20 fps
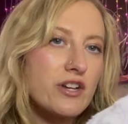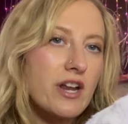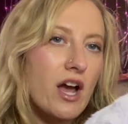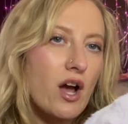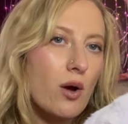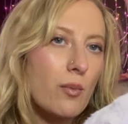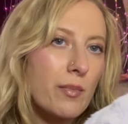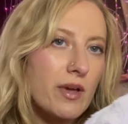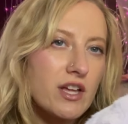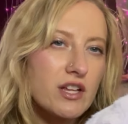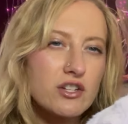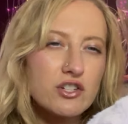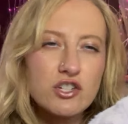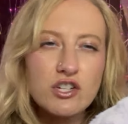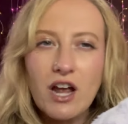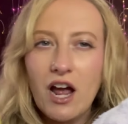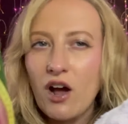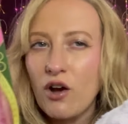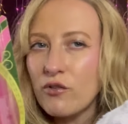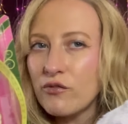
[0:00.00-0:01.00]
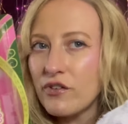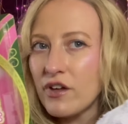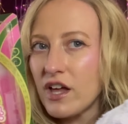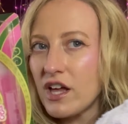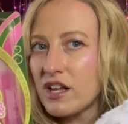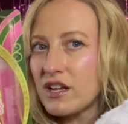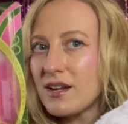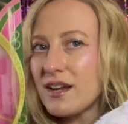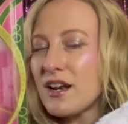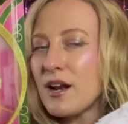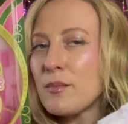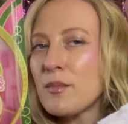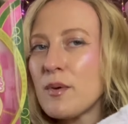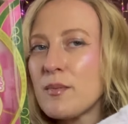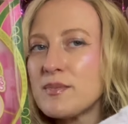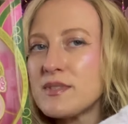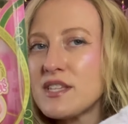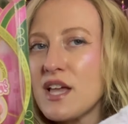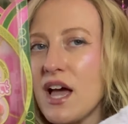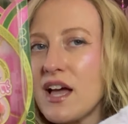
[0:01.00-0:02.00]
now, bitch, outfit, and I'm
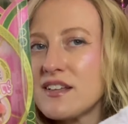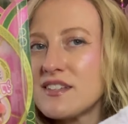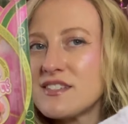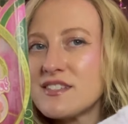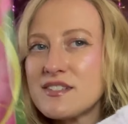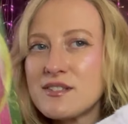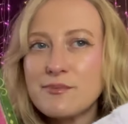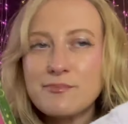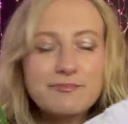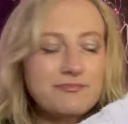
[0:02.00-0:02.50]
obsessed.